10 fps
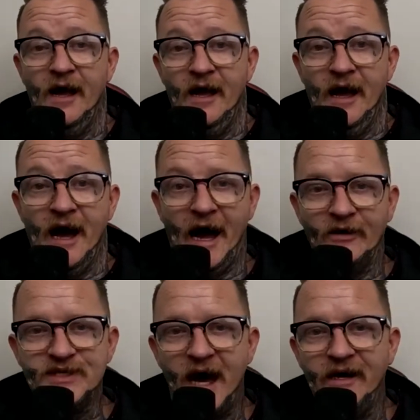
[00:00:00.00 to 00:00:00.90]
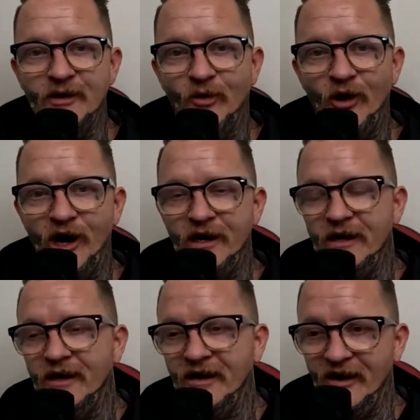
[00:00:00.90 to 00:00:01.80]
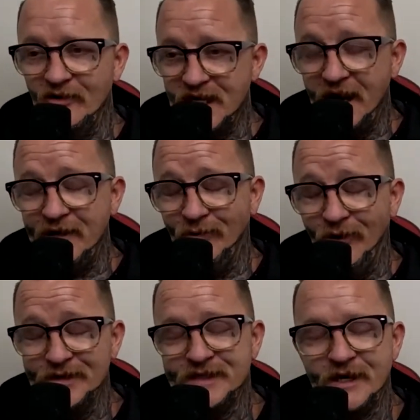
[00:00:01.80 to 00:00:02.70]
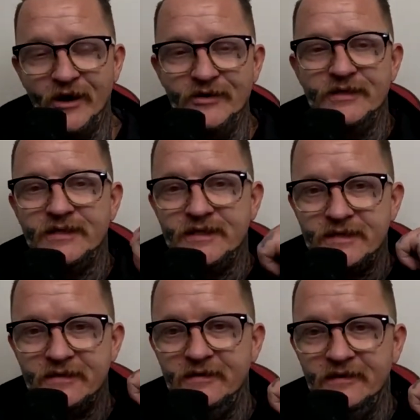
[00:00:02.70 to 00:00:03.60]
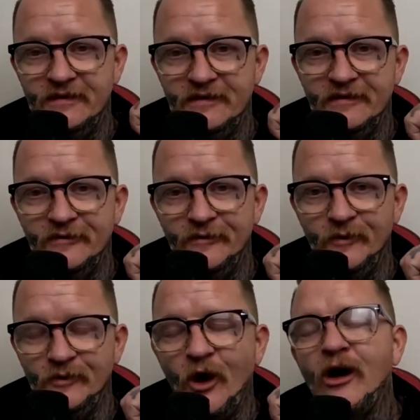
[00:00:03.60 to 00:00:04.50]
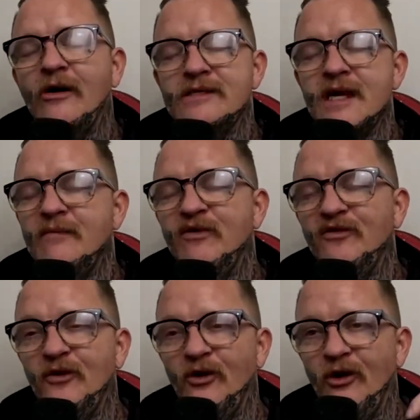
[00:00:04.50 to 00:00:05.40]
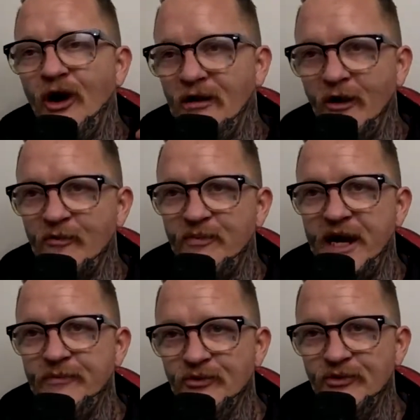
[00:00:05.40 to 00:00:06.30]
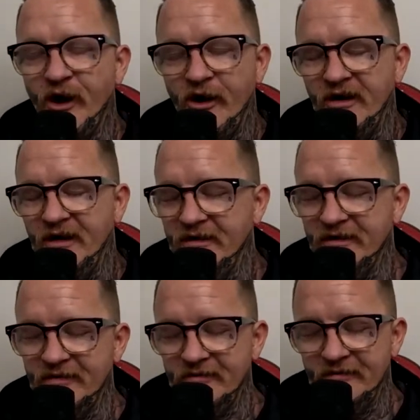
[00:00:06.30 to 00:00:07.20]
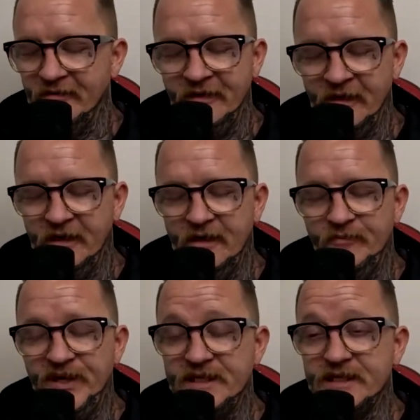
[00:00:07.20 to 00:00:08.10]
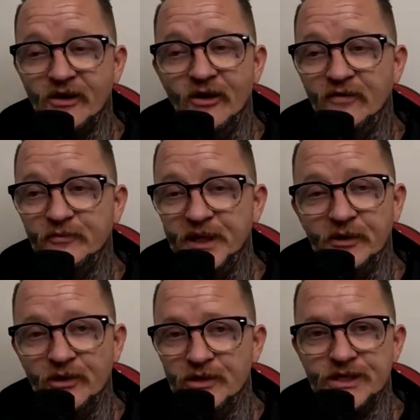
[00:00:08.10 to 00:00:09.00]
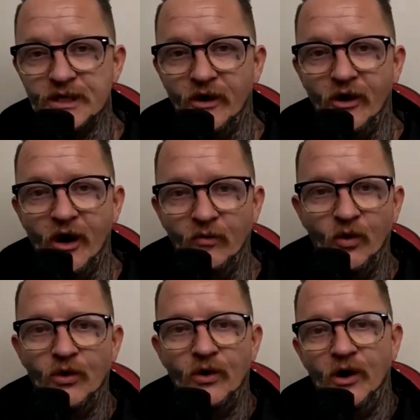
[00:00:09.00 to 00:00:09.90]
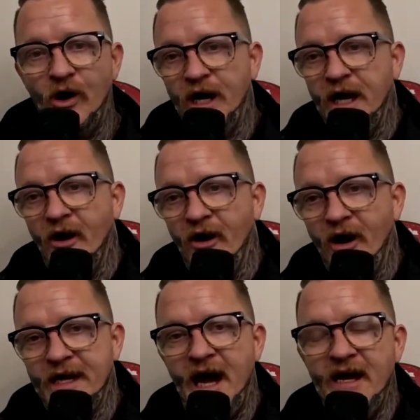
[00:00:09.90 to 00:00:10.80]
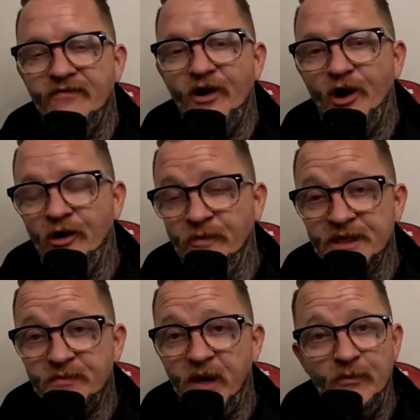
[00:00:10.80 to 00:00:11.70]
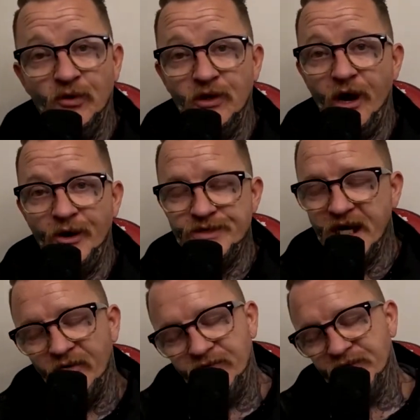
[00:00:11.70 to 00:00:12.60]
Hey, I'll tell you what. So, like I said before, a lot of people got pissed off because I gave a homeless person a hotel for